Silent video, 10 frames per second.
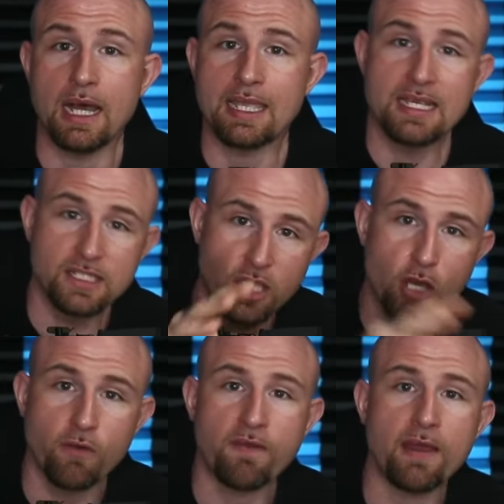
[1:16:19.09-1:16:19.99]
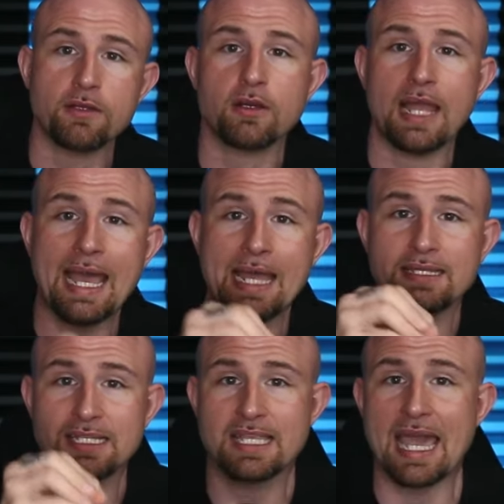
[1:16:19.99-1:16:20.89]
He's the co-founder at
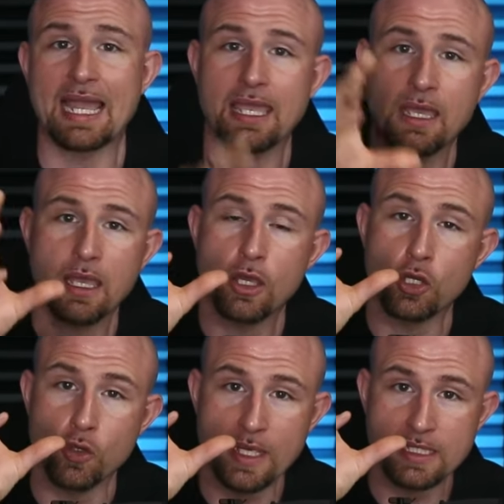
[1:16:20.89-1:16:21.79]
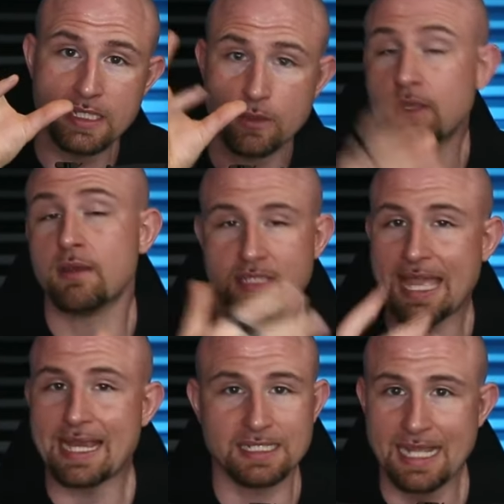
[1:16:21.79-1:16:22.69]
Stack, who is
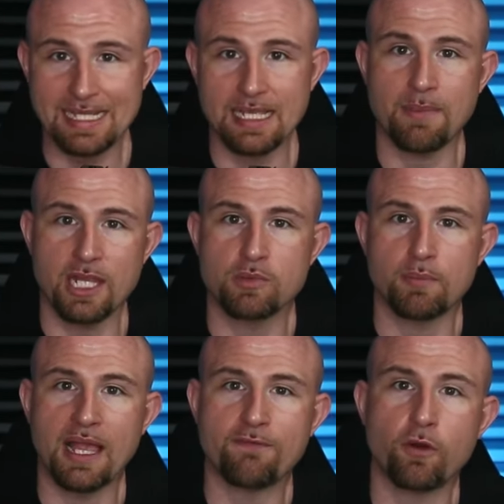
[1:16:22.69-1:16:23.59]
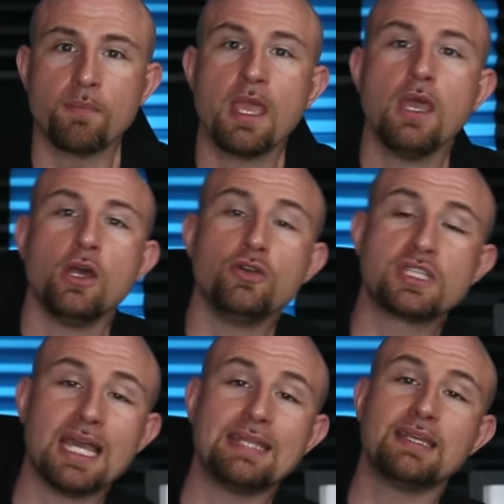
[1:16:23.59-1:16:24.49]
Stack is an asset management platform, who
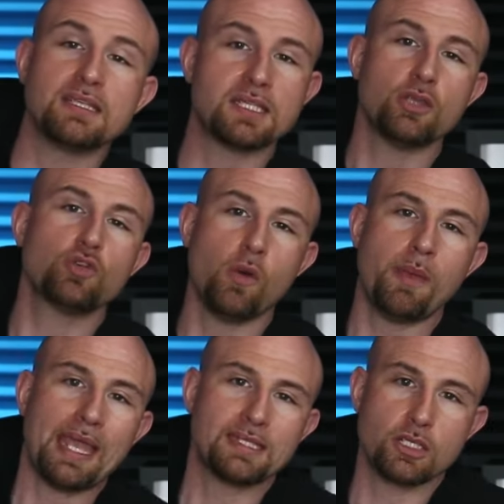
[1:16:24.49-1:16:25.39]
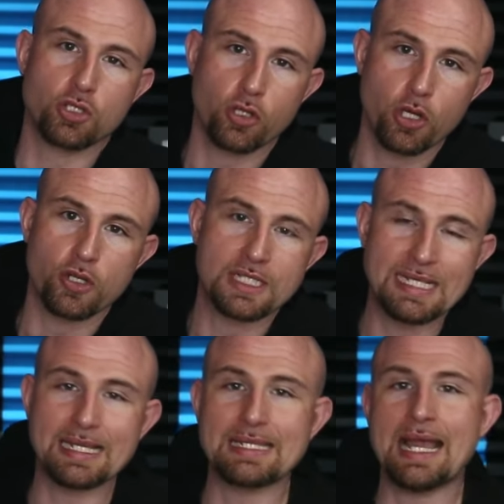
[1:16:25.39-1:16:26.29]
said that central bank digital
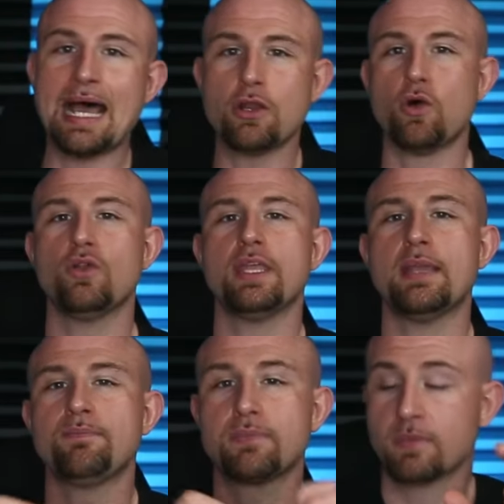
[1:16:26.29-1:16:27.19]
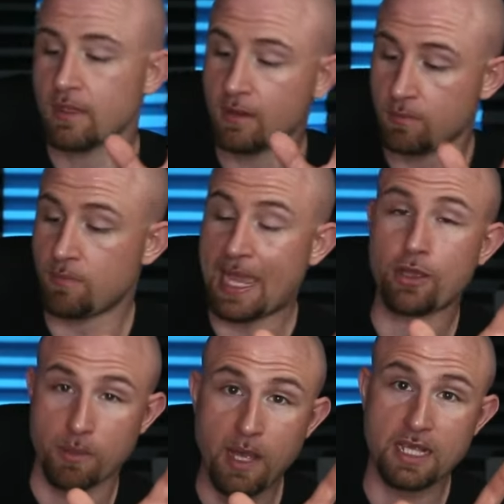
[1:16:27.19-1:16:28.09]
currencies not only, back
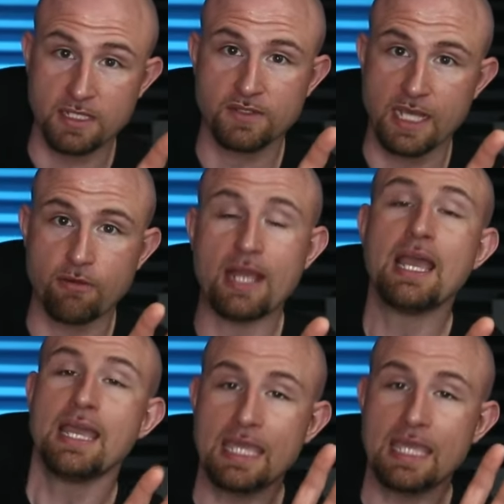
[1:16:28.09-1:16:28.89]
on the positive side, right?